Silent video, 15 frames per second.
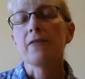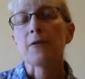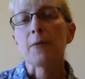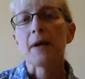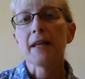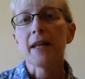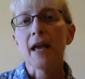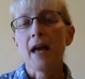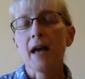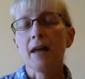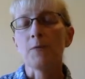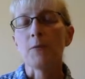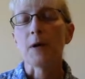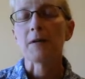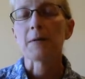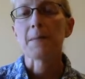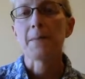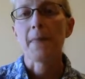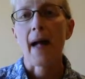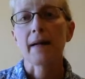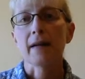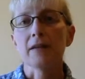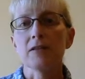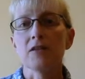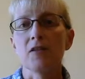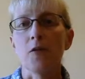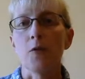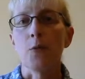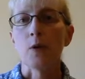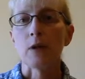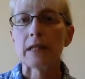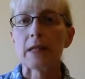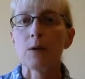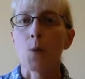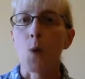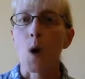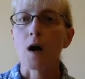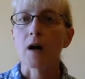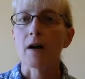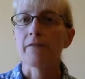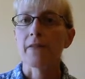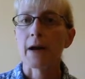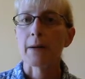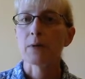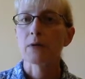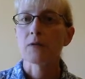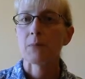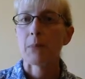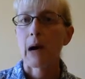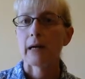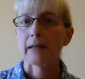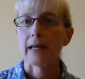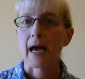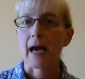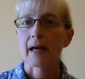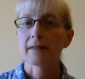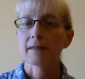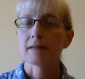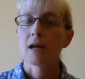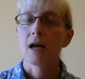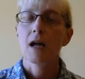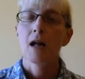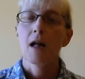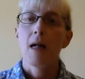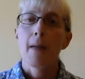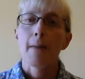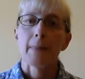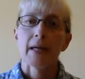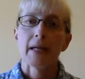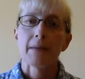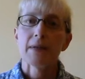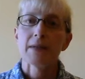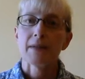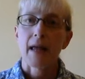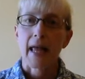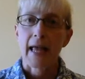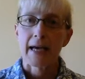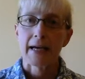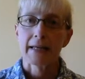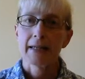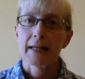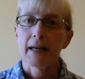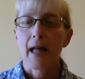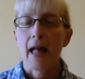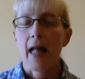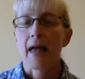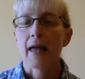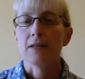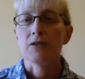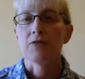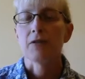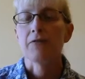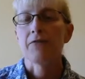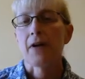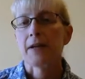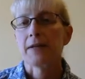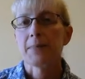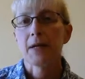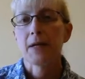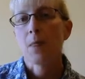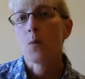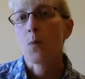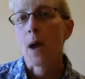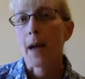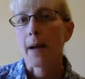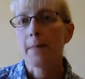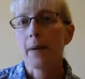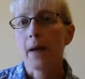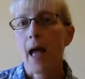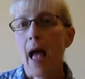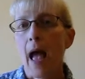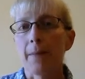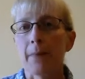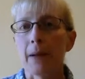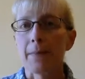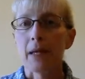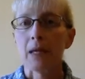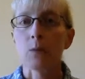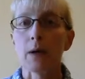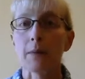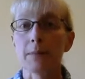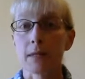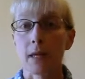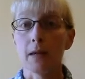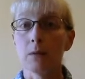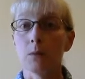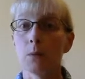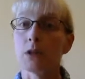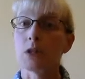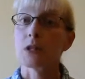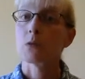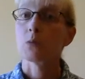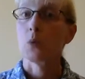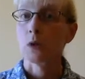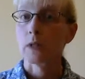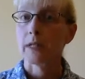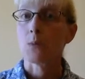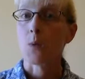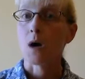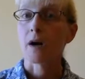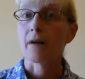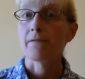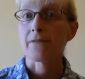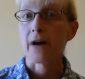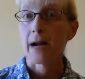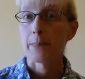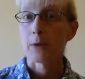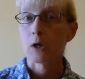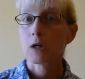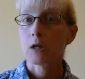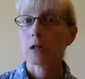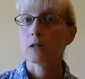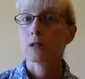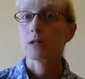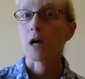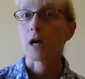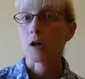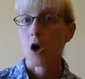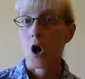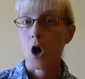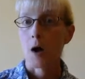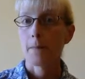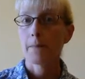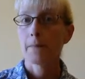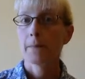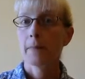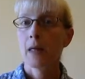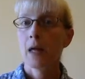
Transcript: everyone, and welcome back to the Woolly Wonka Fibers podcast. My name is Anne, and you can find me on the web at my main website, which is woollyWonkaFiber.com.